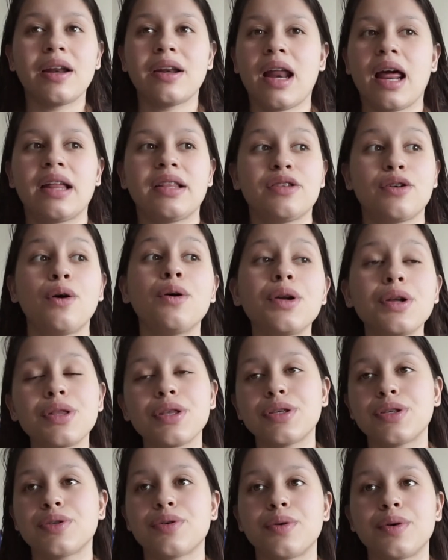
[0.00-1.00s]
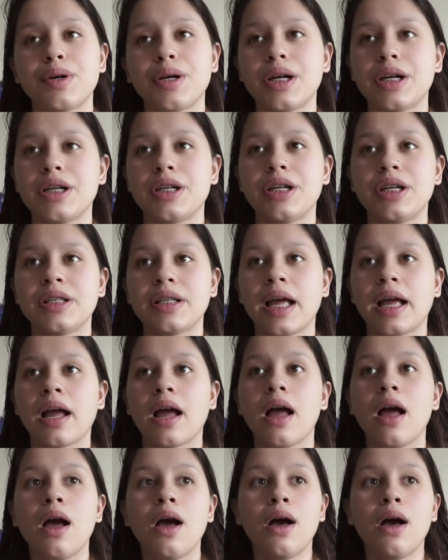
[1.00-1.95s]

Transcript: And I told her the story, and she's like,